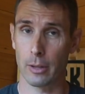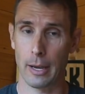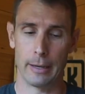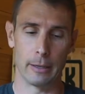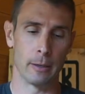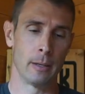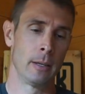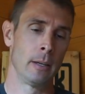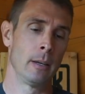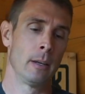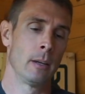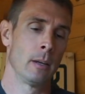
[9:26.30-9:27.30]
lighter.
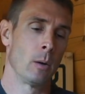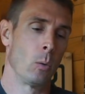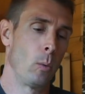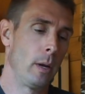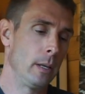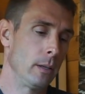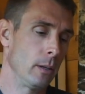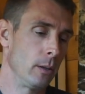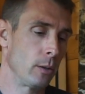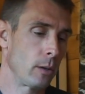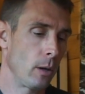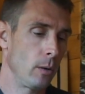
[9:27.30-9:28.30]
When
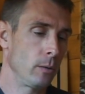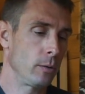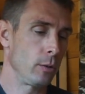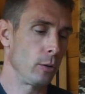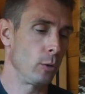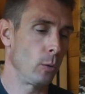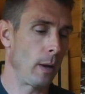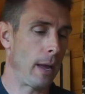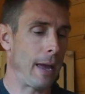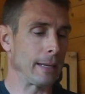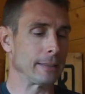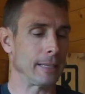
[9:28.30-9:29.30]
you go to
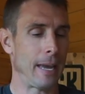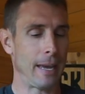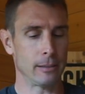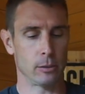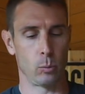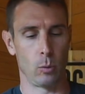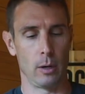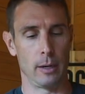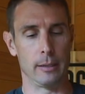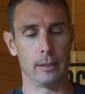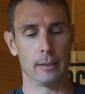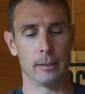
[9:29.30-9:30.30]

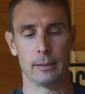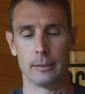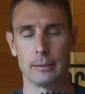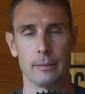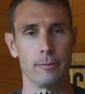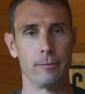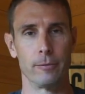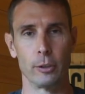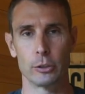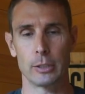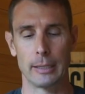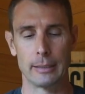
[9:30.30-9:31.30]
XX1,
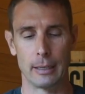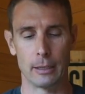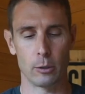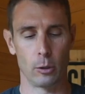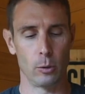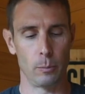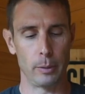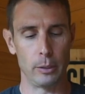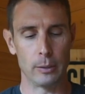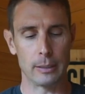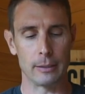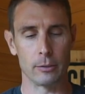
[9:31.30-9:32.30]
virtually identical,
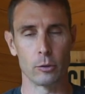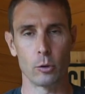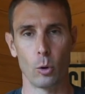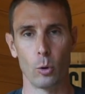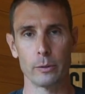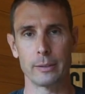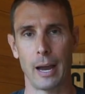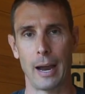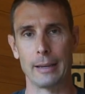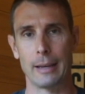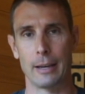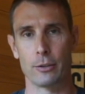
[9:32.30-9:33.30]
but you get this gold
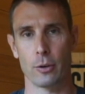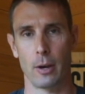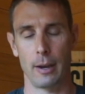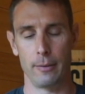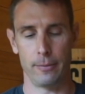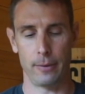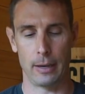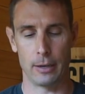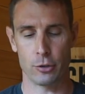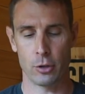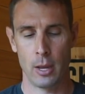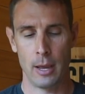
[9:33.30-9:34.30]
tinitride
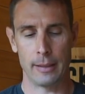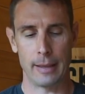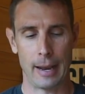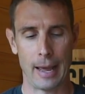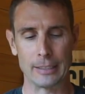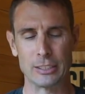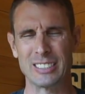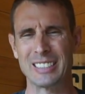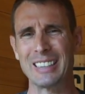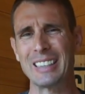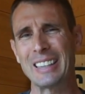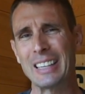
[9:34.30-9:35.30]
finish that has just
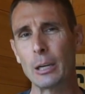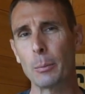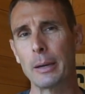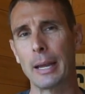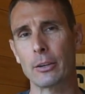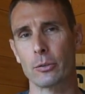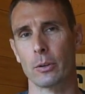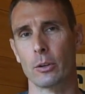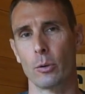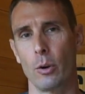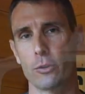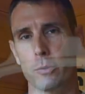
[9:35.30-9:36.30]
a little bit extra
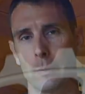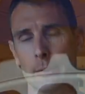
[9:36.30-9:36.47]
corrosion